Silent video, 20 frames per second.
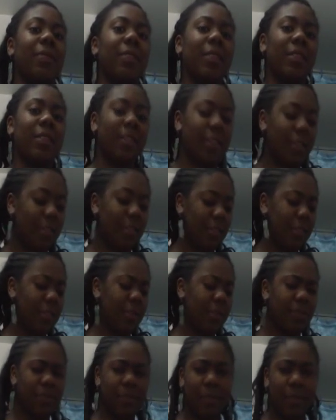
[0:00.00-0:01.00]

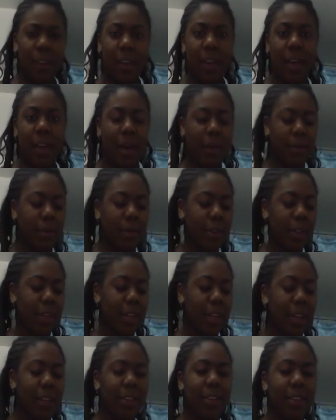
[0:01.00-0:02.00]
So I'm gonna
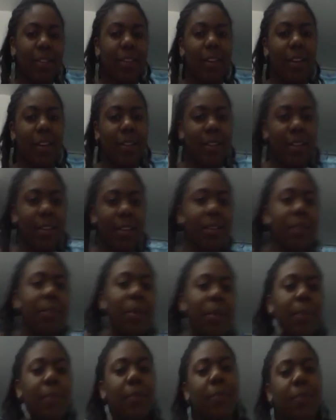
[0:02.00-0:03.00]
get started,
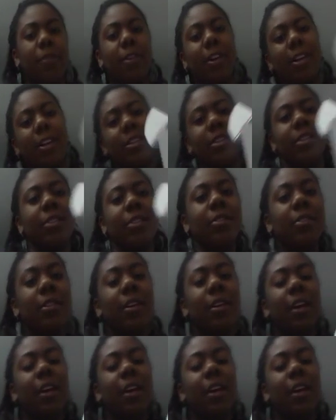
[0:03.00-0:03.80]
but before I do,